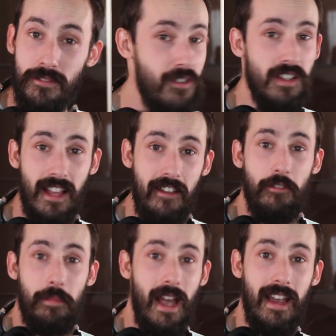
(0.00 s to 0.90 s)
For the life
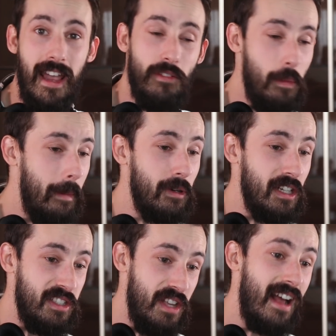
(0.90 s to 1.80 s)
of me, I can't remember
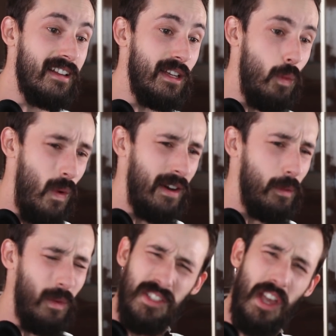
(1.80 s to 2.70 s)
exactly
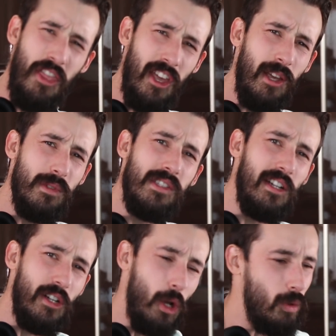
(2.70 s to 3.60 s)
where it was. I think it was
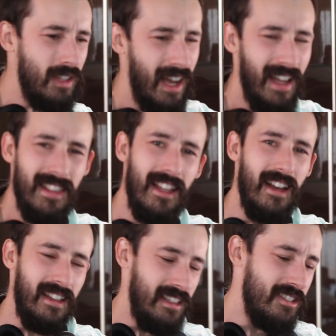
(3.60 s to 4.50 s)
near
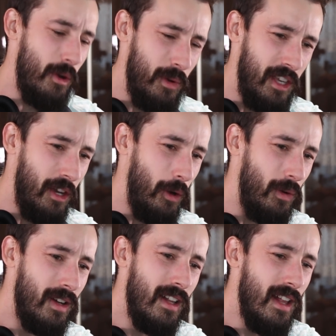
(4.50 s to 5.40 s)
Gotanda in
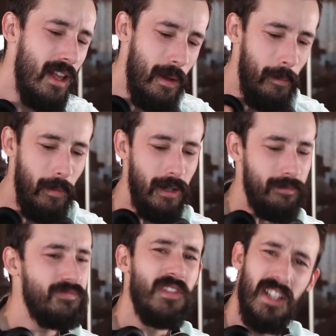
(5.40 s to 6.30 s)
Tokyo,
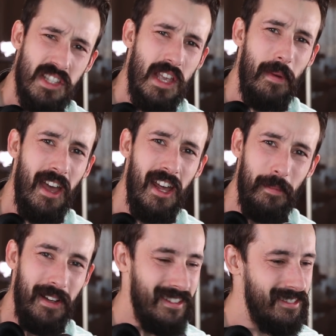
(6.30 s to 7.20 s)
but let's skip ahead
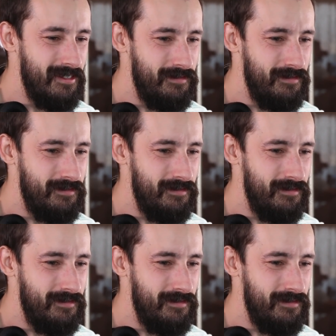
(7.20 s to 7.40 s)
a bit.